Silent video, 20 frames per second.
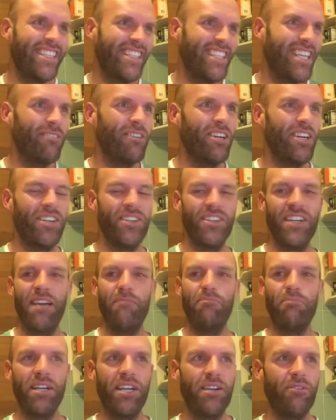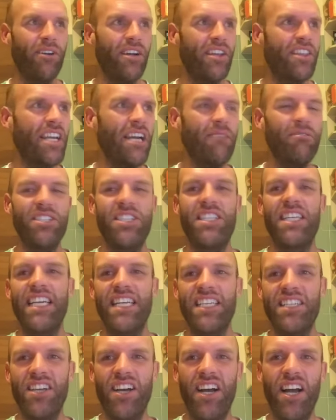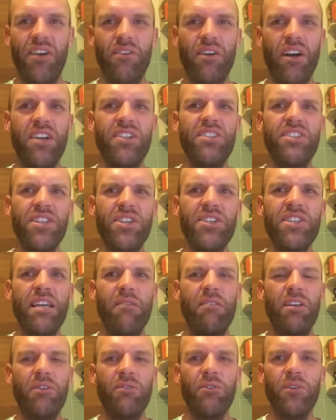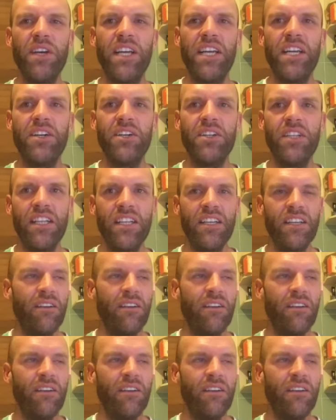come on, Grant Brinkworth. Come on, CSIRO. Do something real.